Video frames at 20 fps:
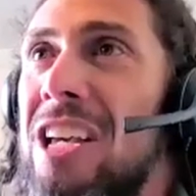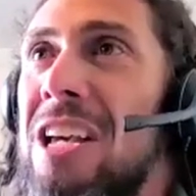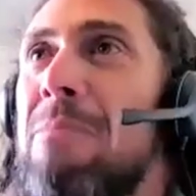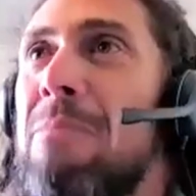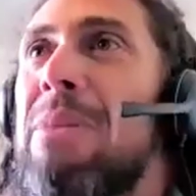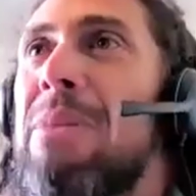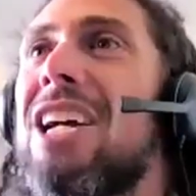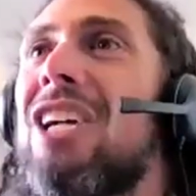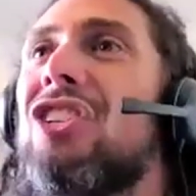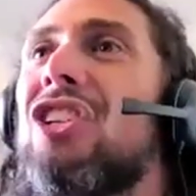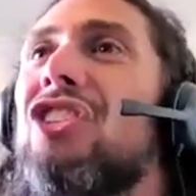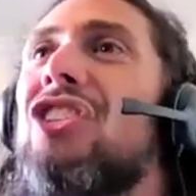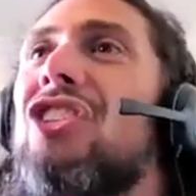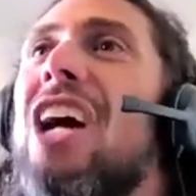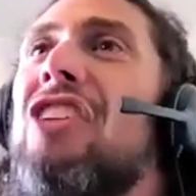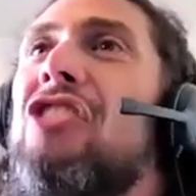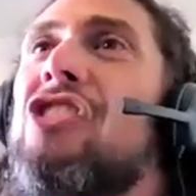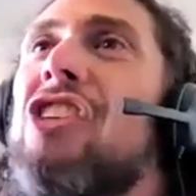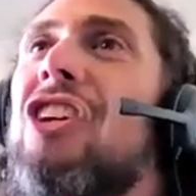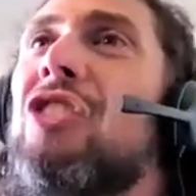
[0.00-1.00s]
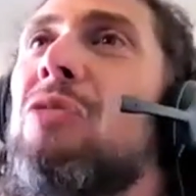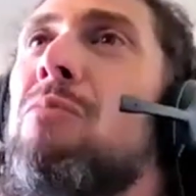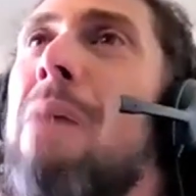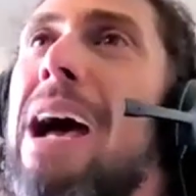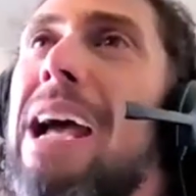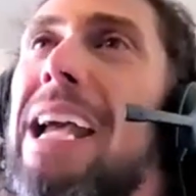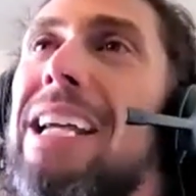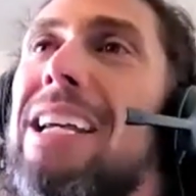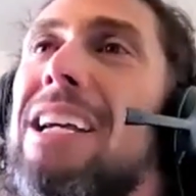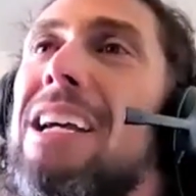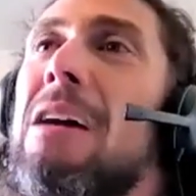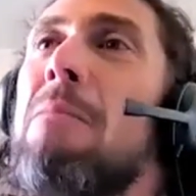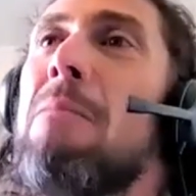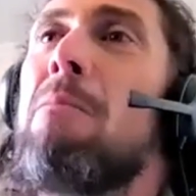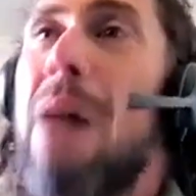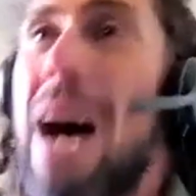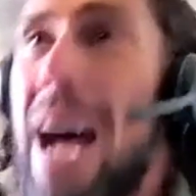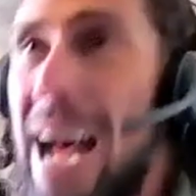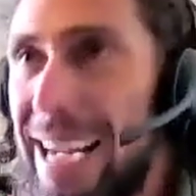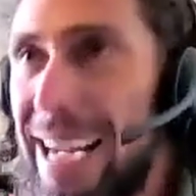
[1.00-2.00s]
because it's not just my
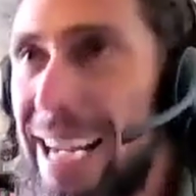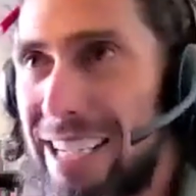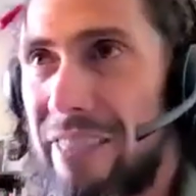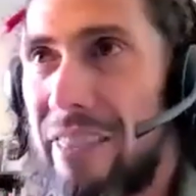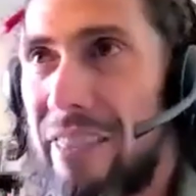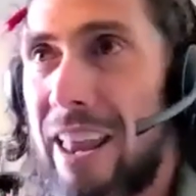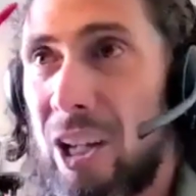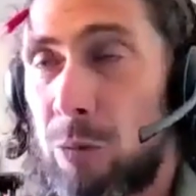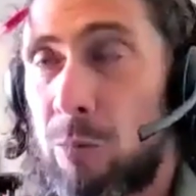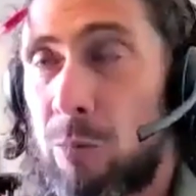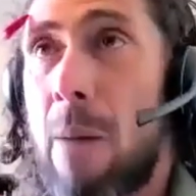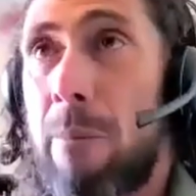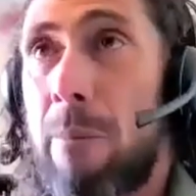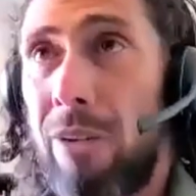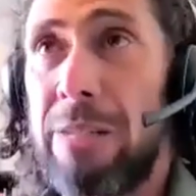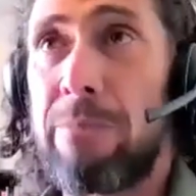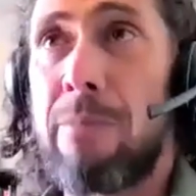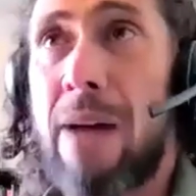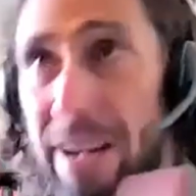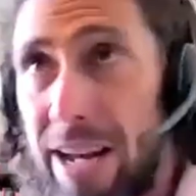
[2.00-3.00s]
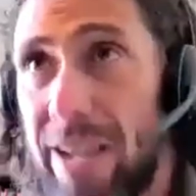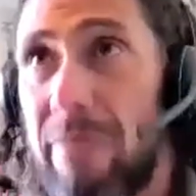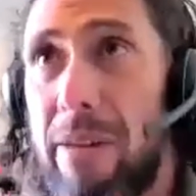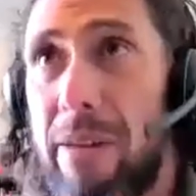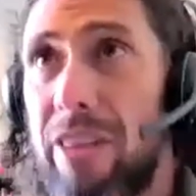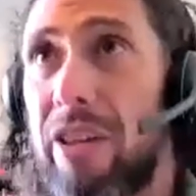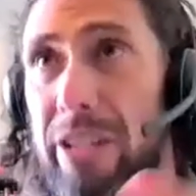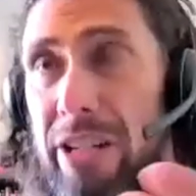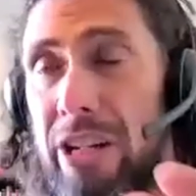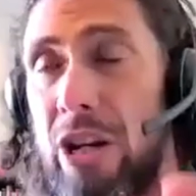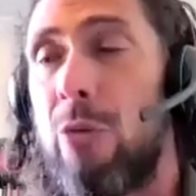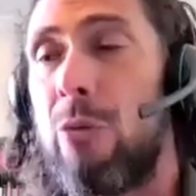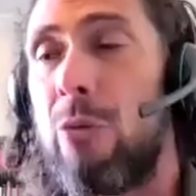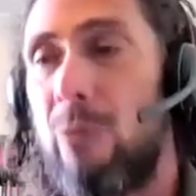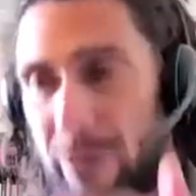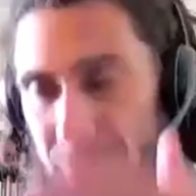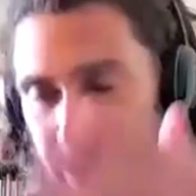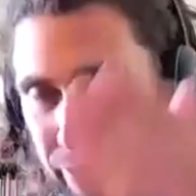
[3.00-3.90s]
mind that is properly mine, and you know